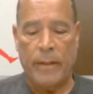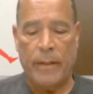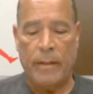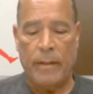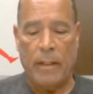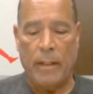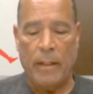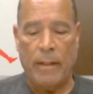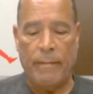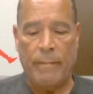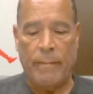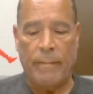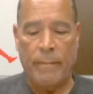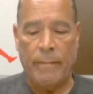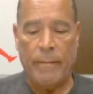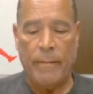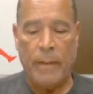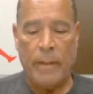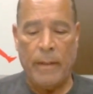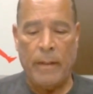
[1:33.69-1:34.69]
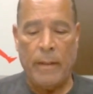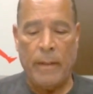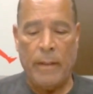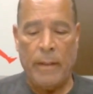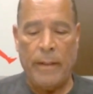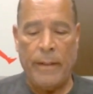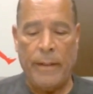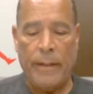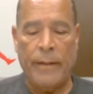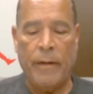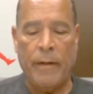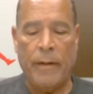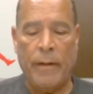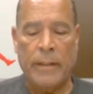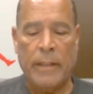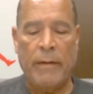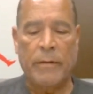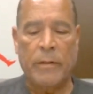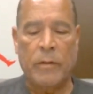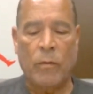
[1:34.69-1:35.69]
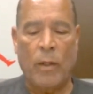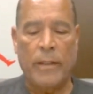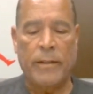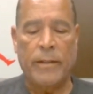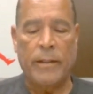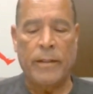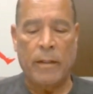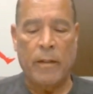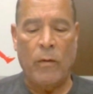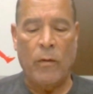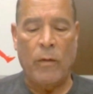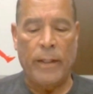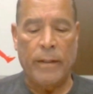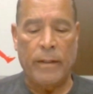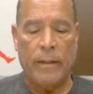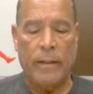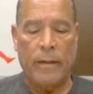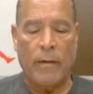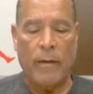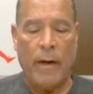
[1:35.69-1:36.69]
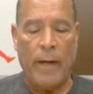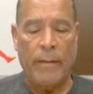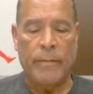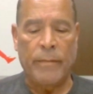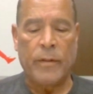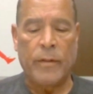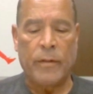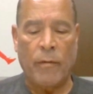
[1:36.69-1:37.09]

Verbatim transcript: But, you know, as I was watching Quentin Grimes'